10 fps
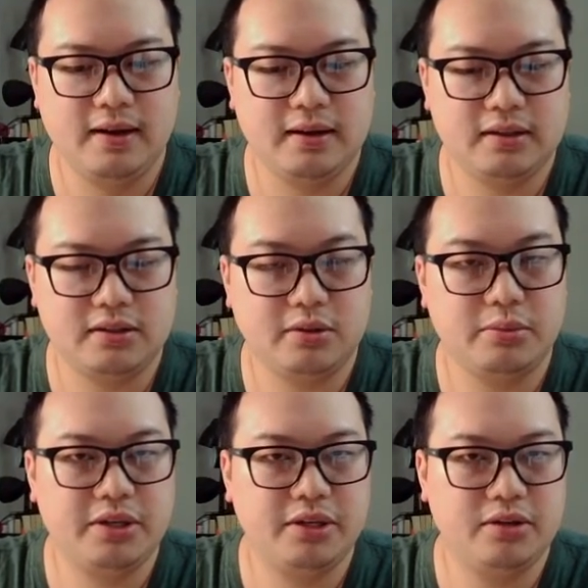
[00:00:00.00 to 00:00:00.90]
So
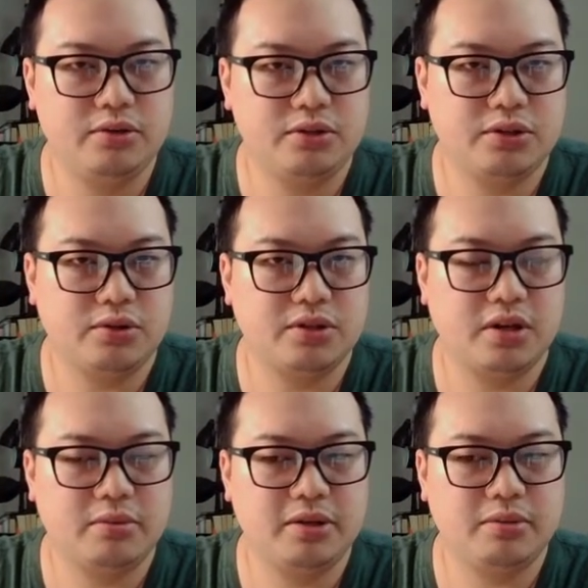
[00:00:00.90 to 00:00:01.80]
many new stores are
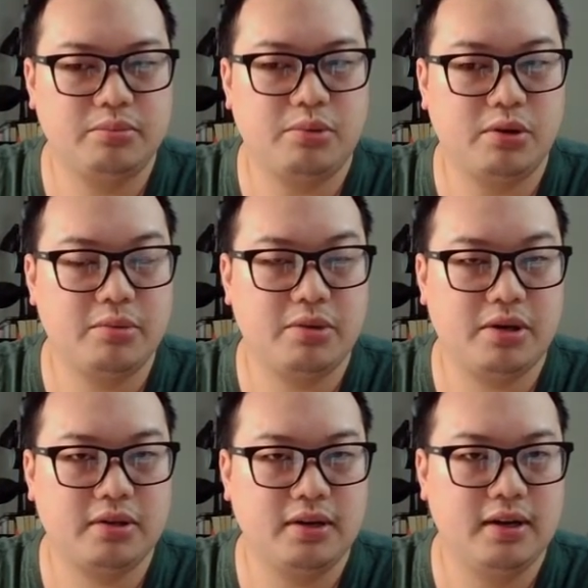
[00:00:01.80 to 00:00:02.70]
coming up.
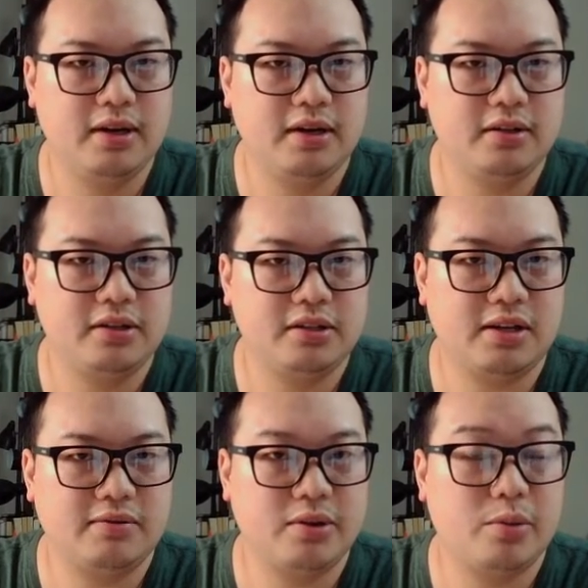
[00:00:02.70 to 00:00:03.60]
Pokemon does
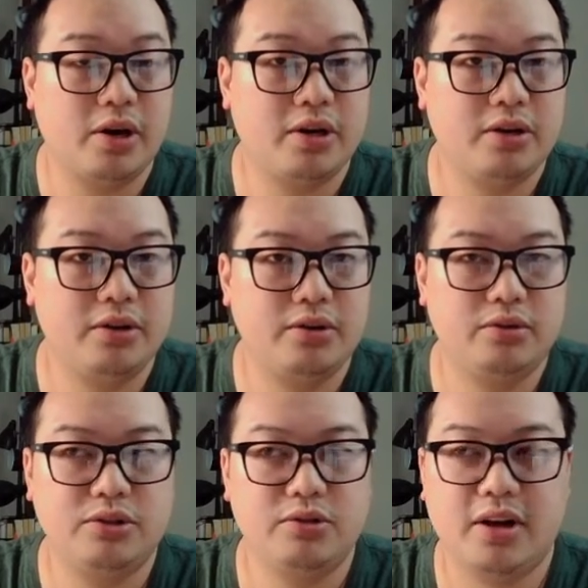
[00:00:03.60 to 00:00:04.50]
not require you
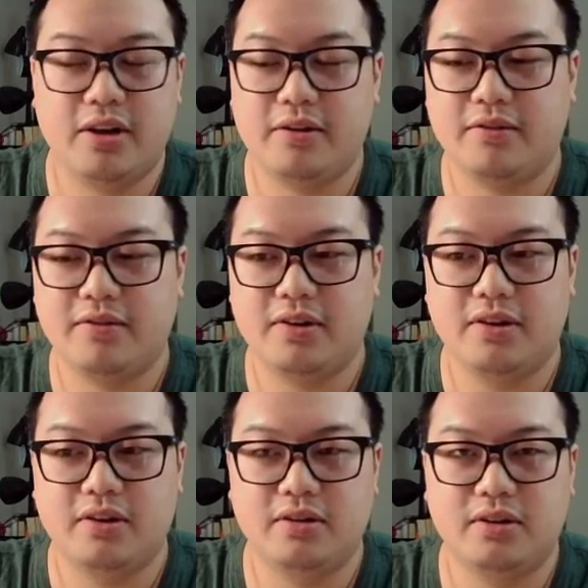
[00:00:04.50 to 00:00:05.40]
to have
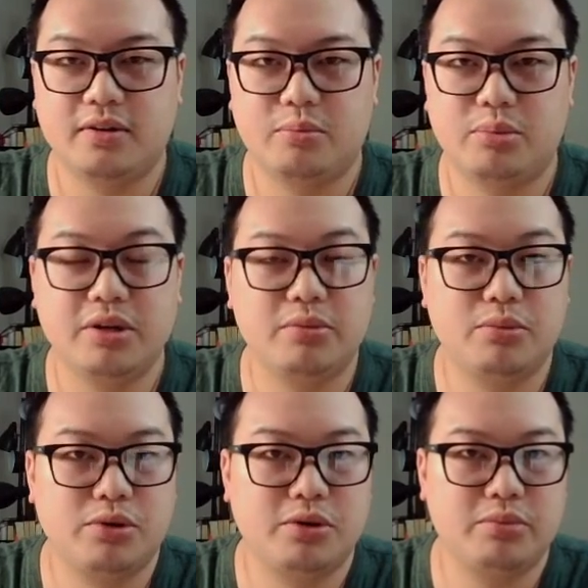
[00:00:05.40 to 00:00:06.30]
a brick and
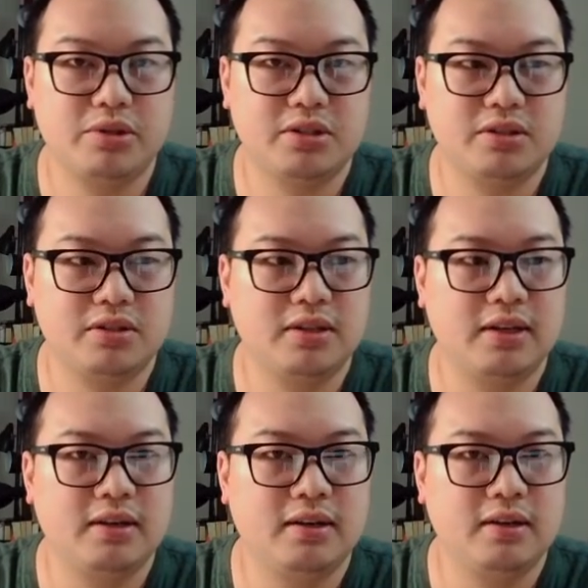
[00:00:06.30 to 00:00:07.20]
mortar business
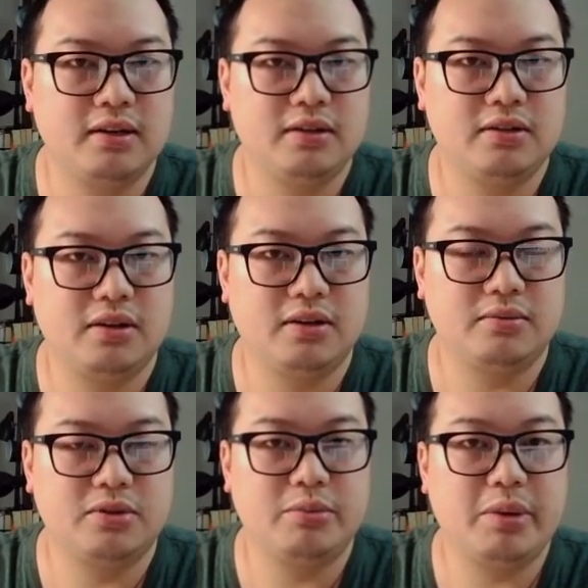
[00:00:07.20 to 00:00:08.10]

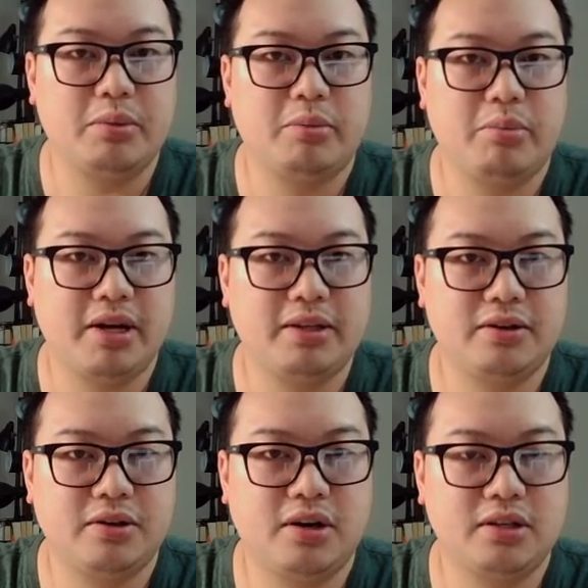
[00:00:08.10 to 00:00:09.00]
to be able to buy their
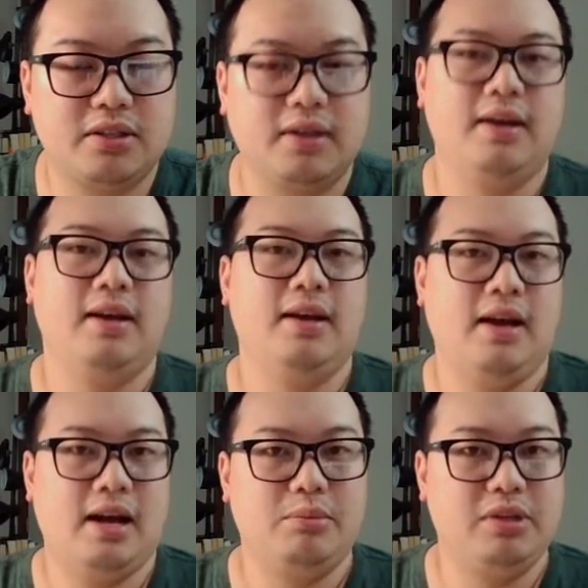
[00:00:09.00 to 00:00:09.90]
cards.
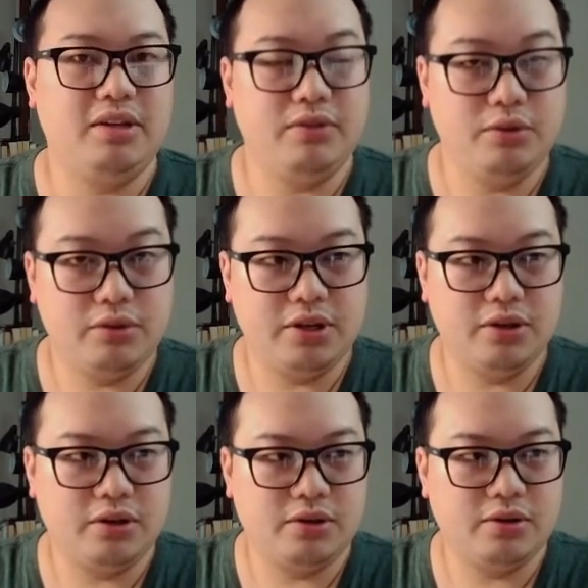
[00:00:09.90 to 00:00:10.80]
I believe
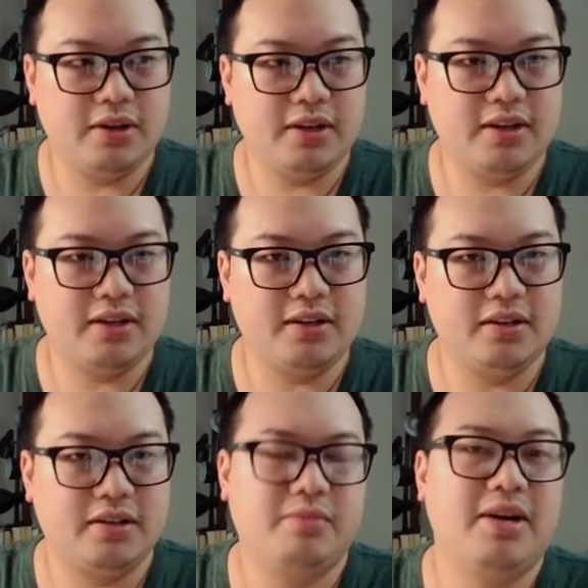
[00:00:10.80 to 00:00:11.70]
Yu-Gi-Oh and
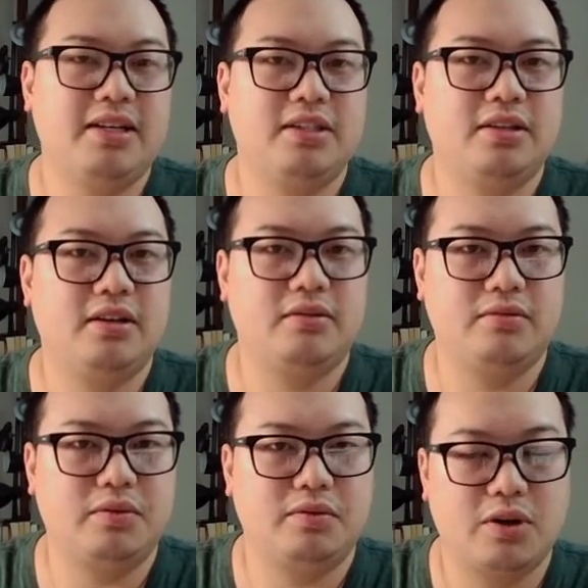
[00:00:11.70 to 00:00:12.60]
Magic
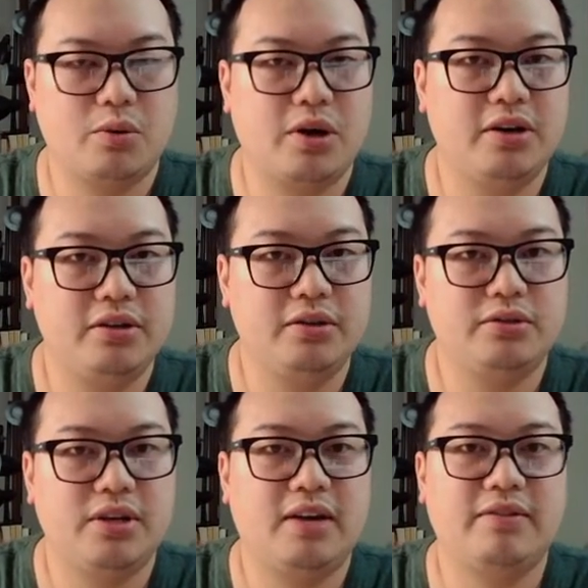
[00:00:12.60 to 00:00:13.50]
require you to have a